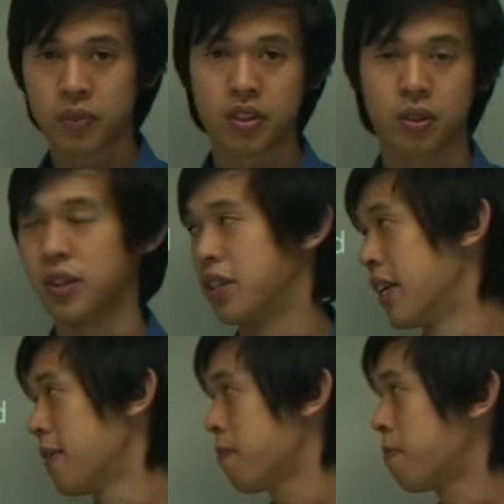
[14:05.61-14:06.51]
So question
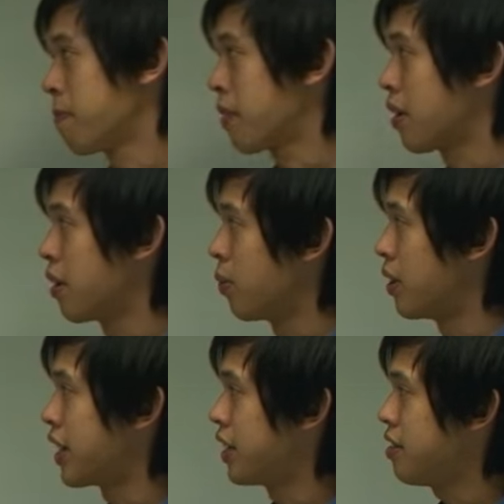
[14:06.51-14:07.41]
eight. When
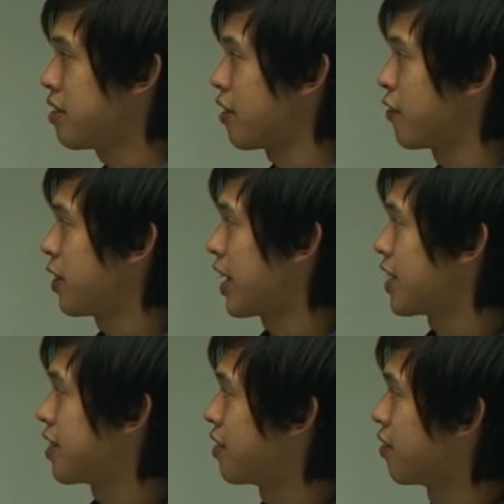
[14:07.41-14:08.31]
dilute sulfuric
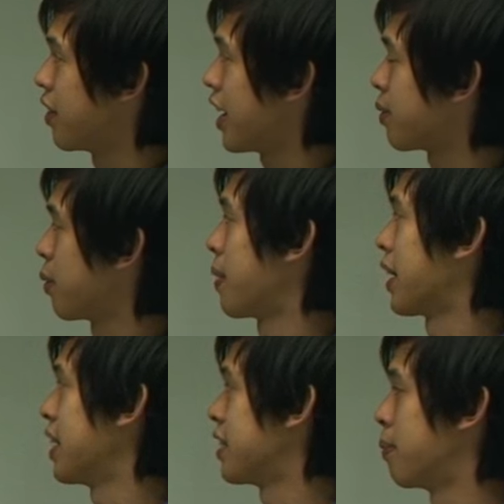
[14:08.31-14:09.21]
acid reacts with
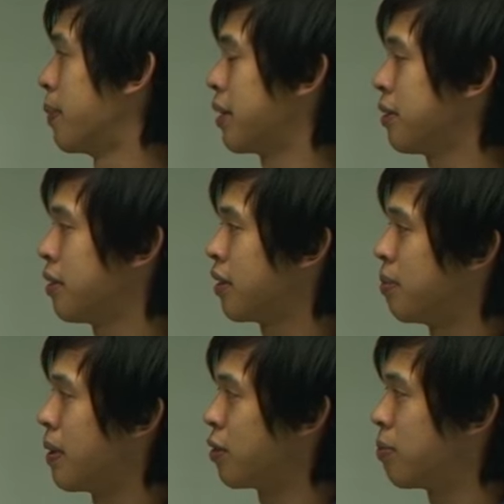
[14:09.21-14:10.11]
magnesium metal, the
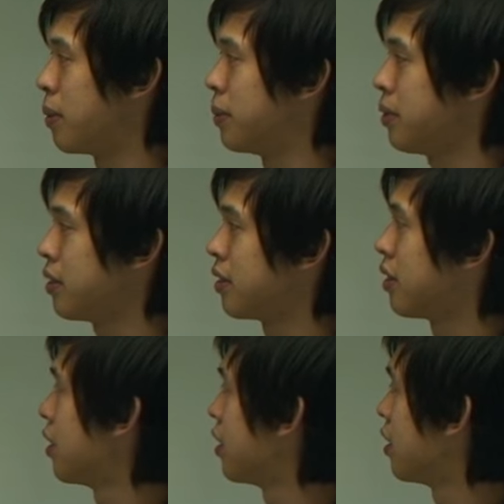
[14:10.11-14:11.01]
metal bubbles,
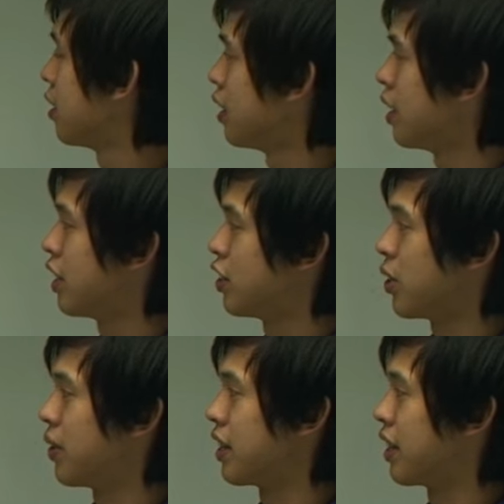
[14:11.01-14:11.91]

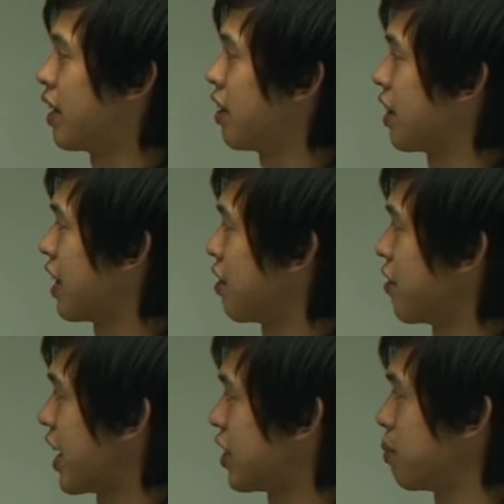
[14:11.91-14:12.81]
showing that, that the
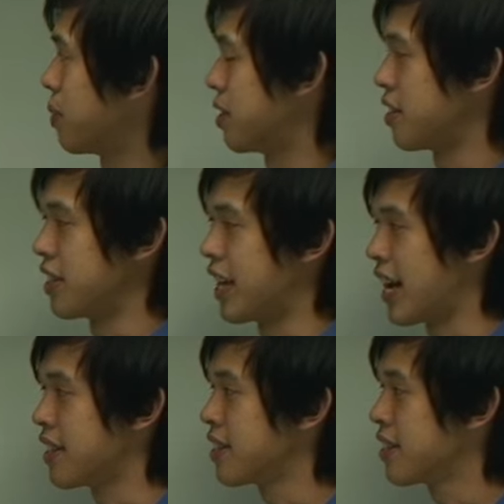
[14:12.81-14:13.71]
reaction produces
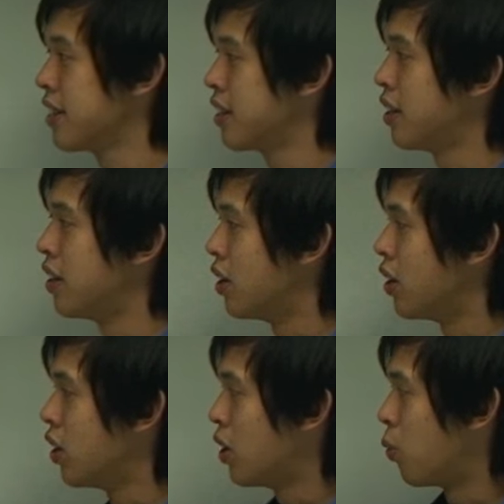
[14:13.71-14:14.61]
gas.
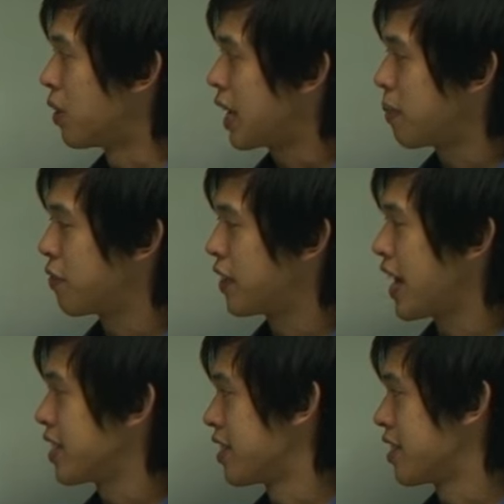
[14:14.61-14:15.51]
What type of
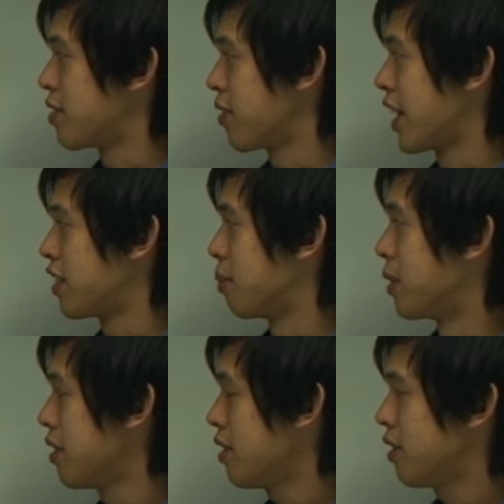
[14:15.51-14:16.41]
gas does this reaction
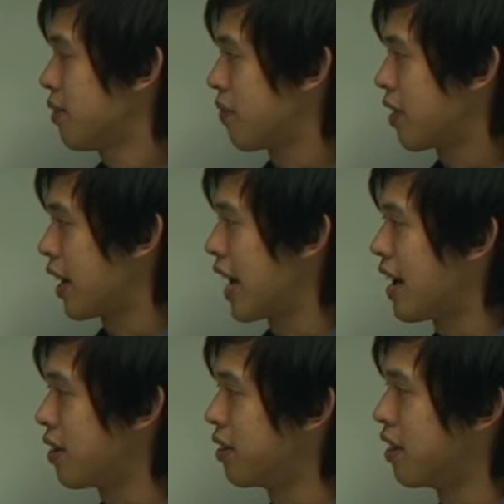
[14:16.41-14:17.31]
produce? And how
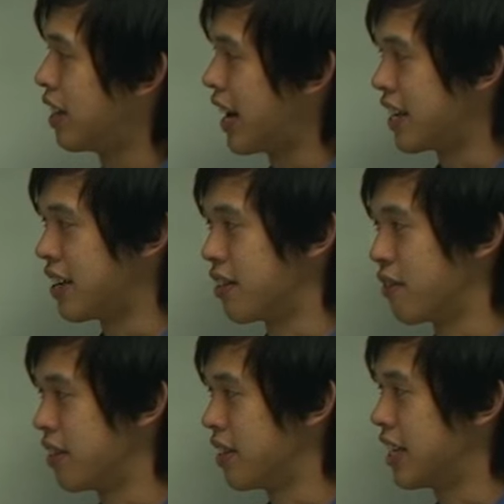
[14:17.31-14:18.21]
could the, identif
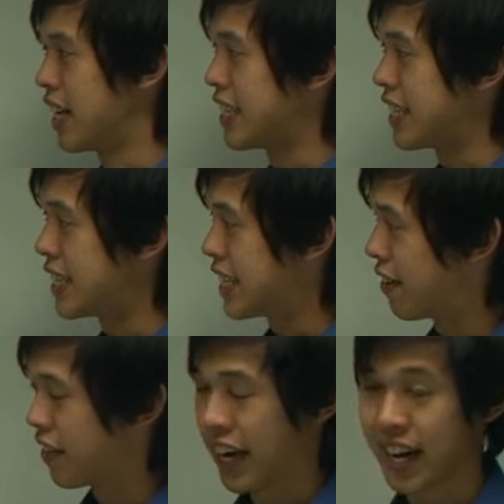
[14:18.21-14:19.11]
the identity
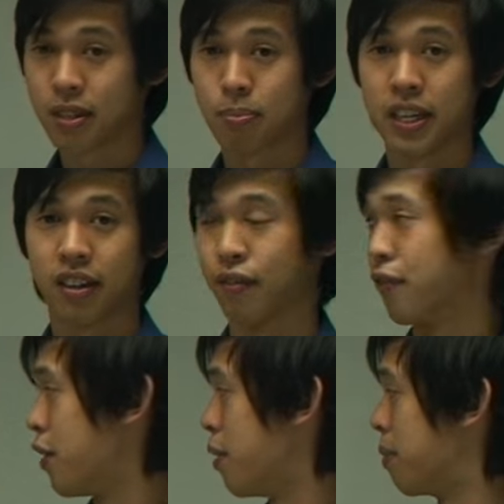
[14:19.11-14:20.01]
of the gas be
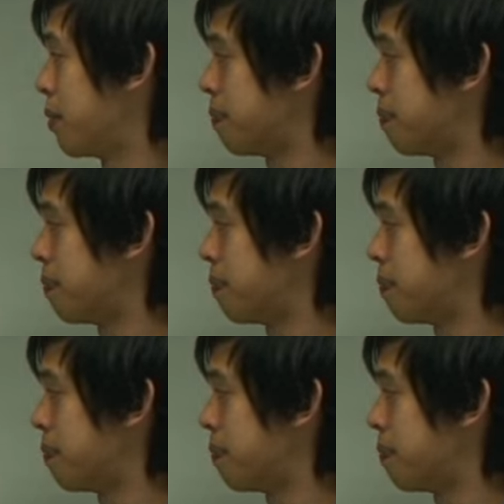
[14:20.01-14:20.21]
confirmed?